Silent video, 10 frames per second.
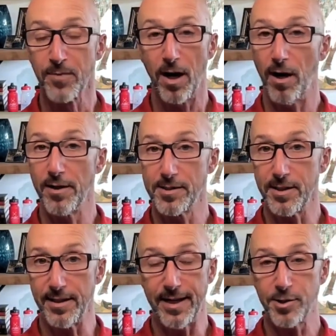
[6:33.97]

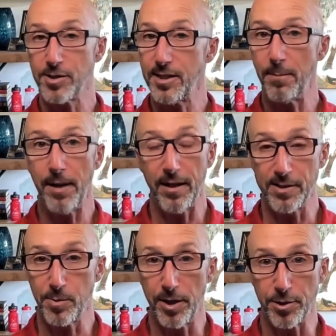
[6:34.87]
honestly, that's just
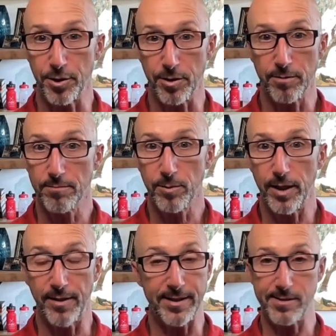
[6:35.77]
imbalanced blood sugar.
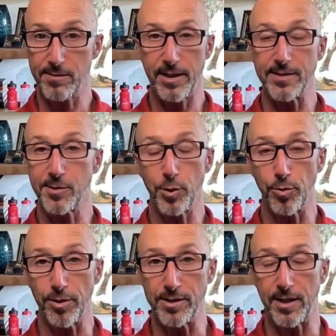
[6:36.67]
Okay, that's
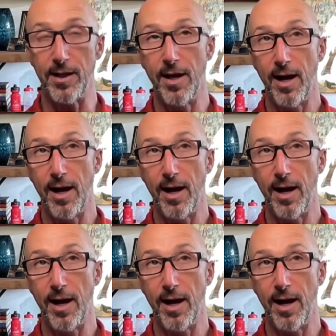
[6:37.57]
super easy.